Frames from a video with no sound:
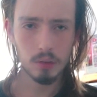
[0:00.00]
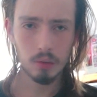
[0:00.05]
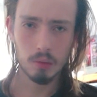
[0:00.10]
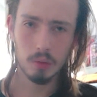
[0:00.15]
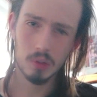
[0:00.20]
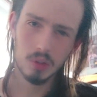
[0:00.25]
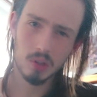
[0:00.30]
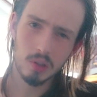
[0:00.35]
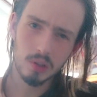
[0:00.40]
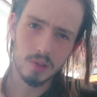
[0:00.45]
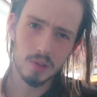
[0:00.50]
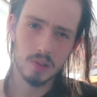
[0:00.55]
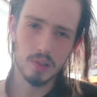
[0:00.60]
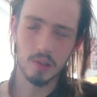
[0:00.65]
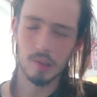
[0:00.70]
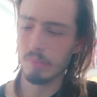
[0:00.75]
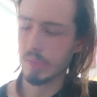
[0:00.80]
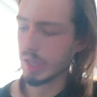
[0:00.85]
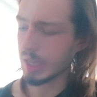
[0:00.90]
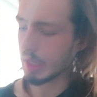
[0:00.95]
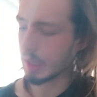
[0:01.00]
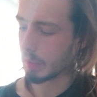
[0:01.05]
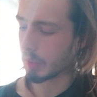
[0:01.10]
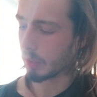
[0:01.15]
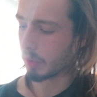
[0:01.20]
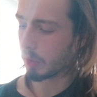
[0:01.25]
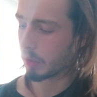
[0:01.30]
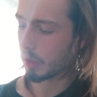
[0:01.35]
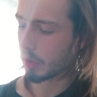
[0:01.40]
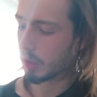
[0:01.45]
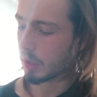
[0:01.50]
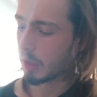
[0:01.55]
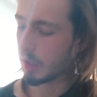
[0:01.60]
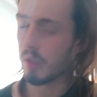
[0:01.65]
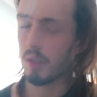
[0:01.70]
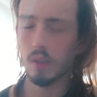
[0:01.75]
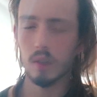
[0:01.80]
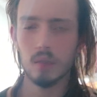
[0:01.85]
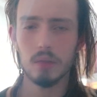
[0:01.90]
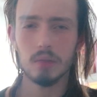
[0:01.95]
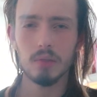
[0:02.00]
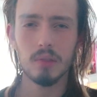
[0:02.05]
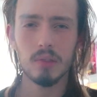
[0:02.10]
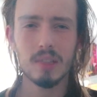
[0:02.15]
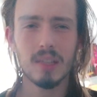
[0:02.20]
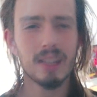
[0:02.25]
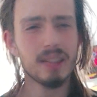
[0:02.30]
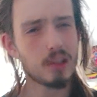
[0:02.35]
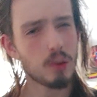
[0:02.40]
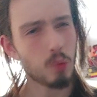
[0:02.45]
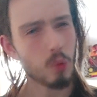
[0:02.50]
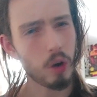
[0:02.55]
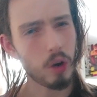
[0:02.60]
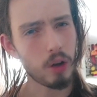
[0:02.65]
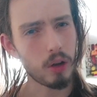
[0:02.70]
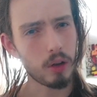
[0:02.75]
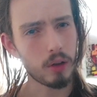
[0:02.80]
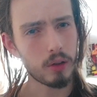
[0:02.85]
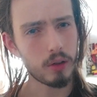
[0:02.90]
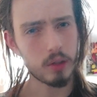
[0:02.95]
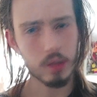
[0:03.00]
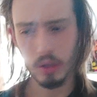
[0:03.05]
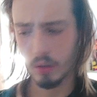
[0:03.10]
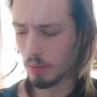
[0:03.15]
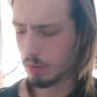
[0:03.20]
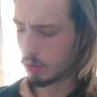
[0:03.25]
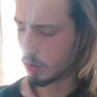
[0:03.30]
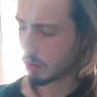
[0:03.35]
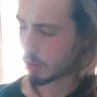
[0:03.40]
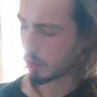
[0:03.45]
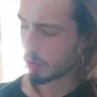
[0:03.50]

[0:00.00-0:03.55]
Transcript: which doesn't sound bad, but it takes a while, you know?